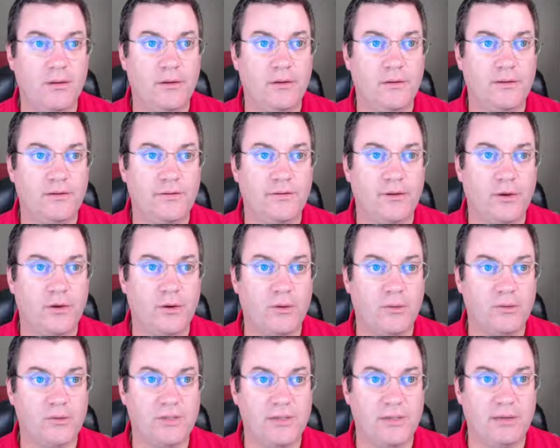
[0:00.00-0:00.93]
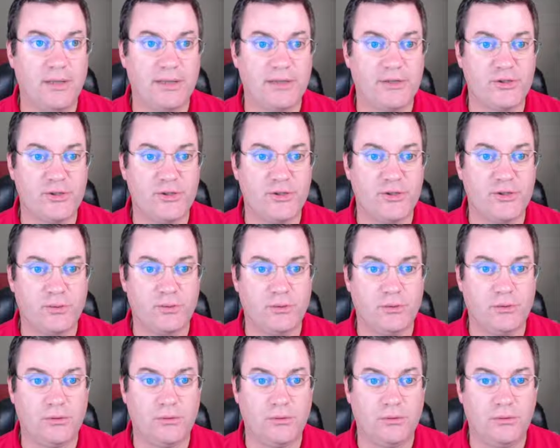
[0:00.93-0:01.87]
So selection
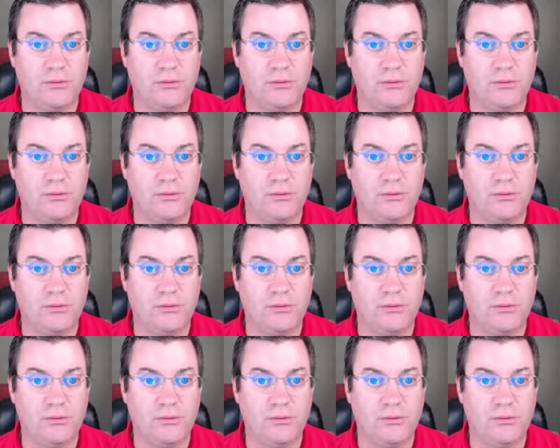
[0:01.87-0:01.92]
tool.